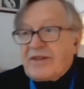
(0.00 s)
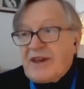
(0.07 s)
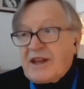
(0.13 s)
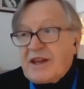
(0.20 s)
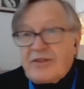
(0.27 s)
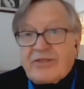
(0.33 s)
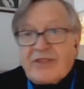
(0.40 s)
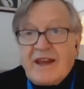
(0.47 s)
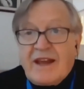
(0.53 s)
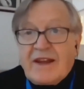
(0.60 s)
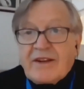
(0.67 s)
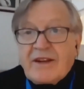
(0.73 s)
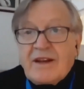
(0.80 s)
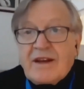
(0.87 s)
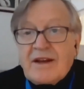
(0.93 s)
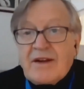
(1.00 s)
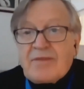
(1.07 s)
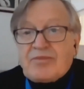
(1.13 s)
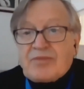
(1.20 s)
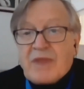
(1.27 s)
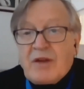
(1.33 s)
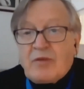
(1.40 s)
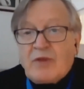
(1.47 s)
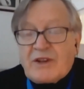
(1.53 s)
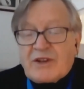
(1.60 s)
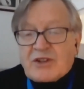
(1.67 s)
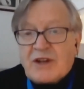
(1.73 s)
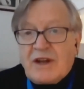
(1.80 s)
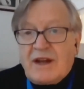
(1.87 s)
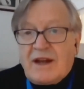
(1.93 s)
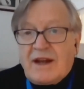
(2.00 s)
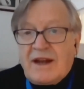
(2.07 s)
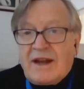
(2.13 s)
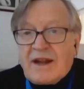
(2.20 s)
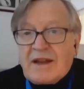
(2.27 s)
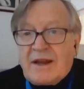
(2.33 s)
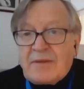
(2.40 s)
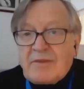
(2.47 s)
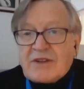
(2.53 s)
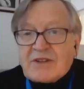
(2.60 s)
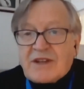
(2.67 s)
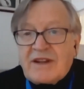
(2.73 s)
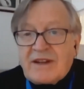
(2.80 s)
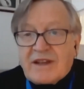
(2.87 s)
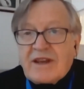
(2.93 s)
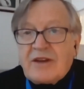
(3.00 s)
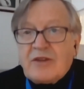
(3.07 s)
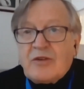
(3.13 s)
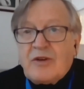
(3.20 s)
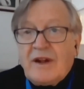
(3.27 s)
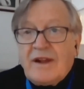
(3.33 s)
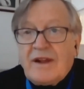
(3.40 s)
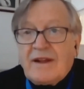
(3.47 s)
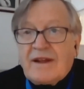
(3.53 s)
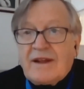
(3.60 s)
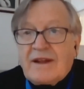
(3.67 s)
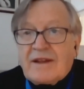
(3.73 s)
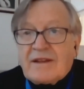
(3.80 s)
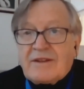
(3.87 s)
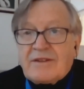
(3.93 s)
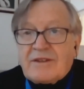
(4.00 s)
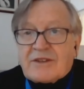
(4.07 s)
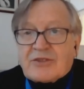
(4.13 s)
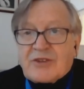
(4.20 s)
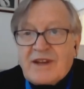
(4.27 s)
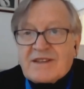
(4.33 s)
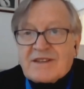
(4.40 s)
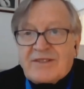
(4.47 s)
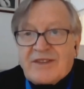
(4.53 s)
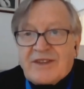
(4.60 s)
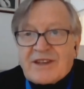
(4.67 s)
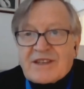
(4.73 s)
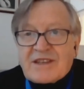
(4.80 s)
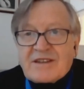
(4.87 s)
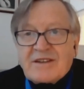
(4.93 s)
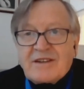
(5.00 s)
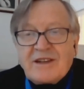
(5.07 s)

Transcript: Thank you for that, which I'm actually going to go straight to this.